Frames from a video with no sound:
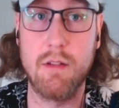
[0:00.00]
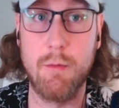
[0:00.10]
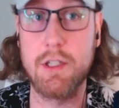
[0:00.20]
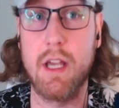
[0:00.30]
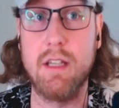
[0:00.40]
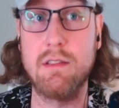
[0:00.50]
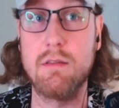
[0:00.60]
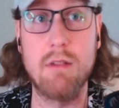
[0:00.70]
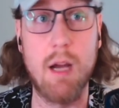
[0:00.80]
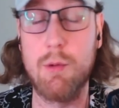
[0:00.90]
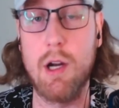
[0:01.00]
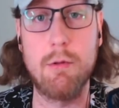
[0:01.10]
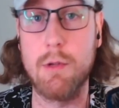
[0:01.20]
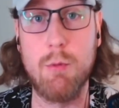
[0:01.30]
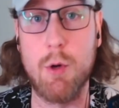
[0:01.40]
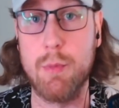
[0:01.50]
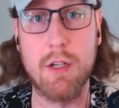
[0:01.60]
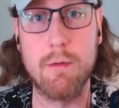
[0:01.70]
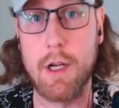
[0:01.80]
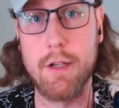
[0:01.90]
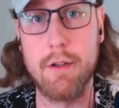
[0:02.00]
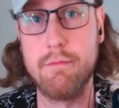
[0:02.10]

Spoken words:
in which case I probably won't be your friend.